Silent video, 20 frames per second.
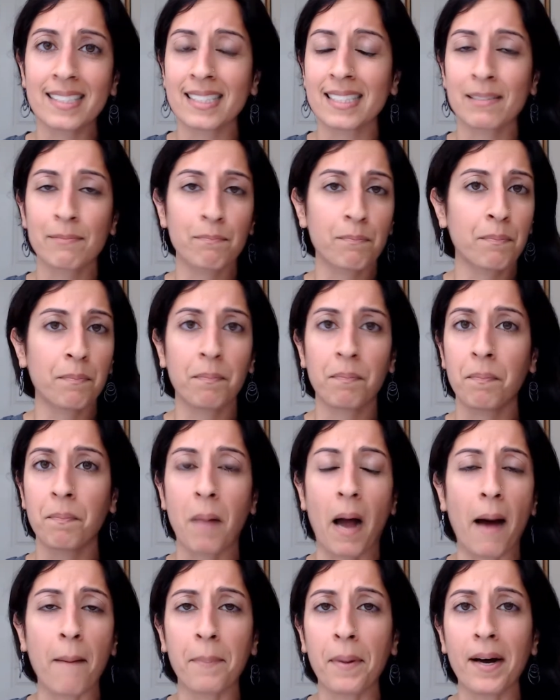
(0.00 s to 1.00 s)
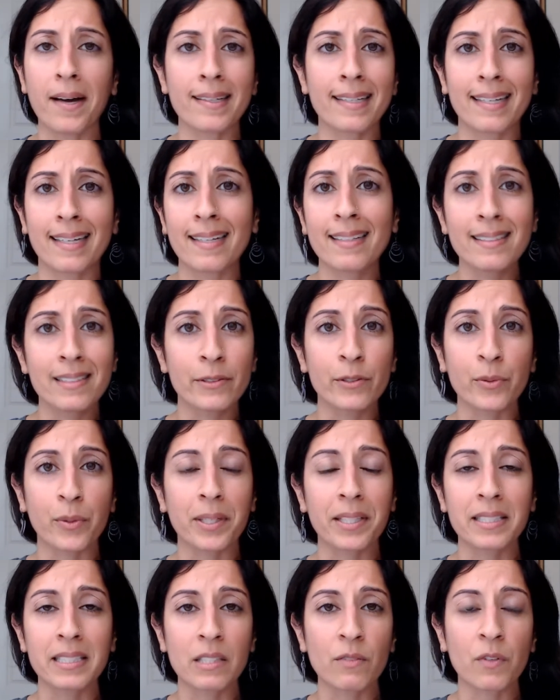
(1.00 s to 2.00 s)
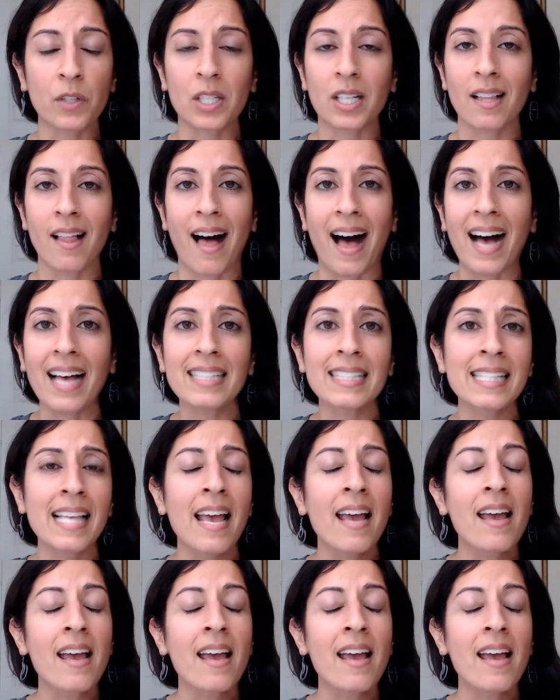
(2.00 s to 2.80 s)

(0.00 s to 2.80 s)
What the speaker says: Just pop on in and join us for a class.